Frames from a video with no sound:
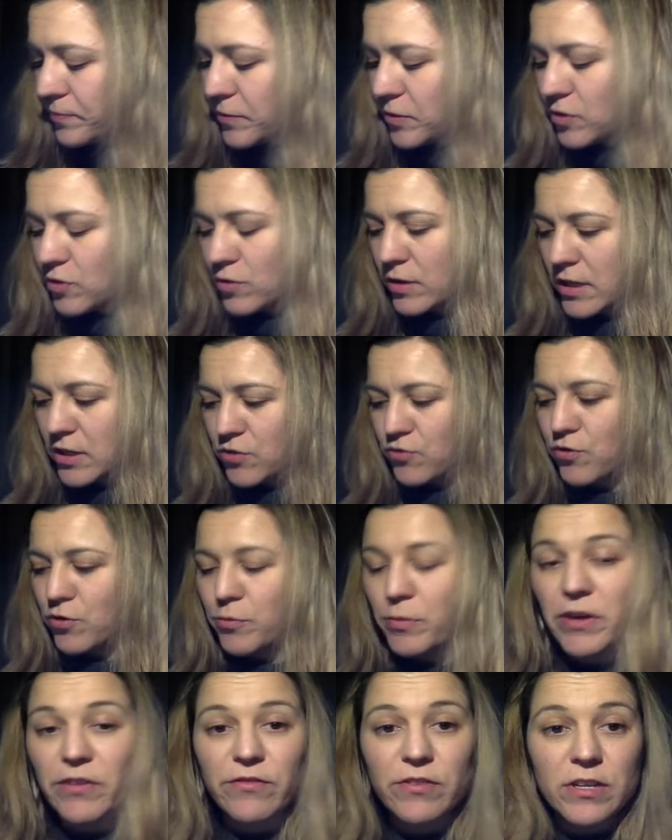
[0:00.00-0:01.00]
So that's for
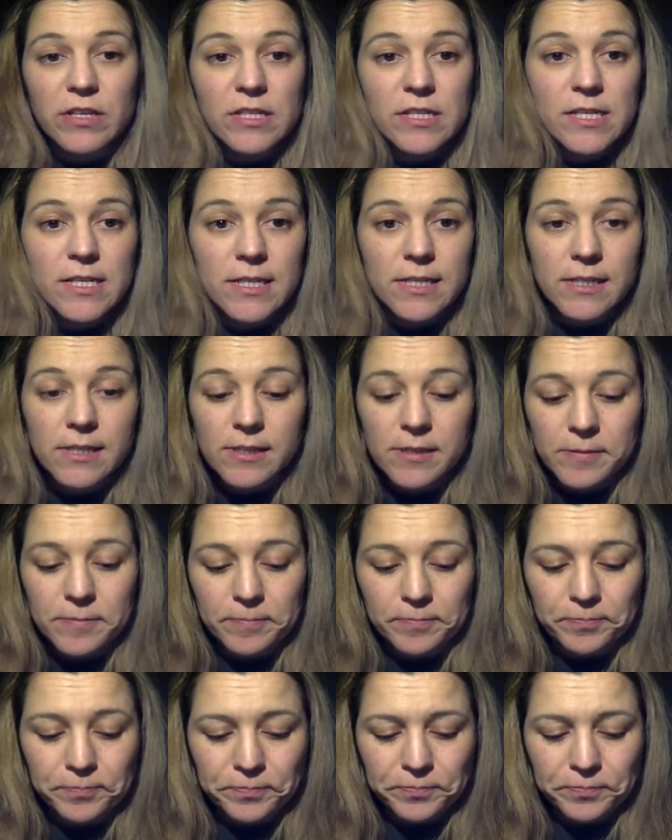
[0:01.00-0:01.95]
my VGs.